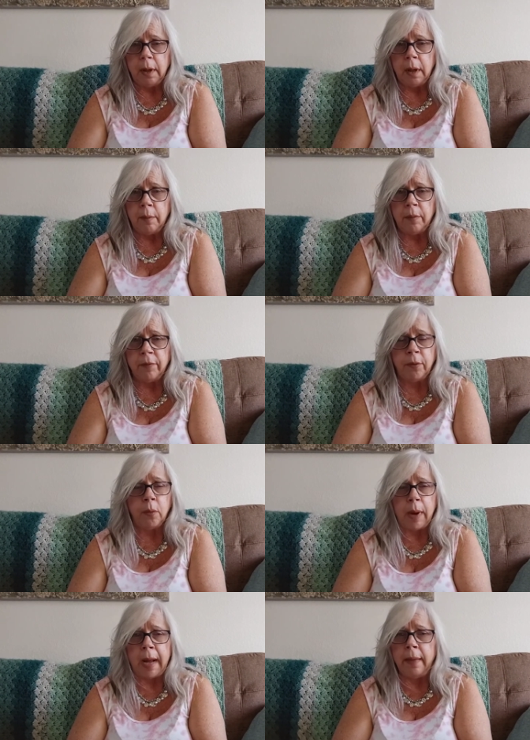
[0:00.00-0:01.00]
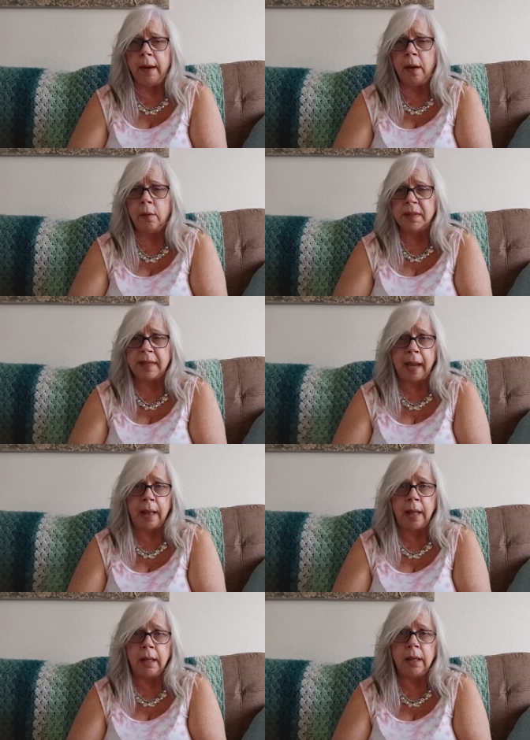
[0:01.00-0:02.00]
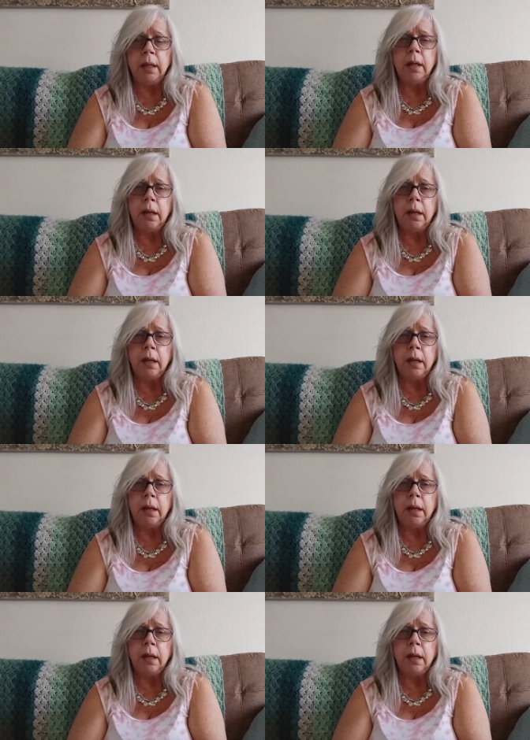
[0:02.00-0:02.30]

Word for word: Um, for a while there, it was Gala,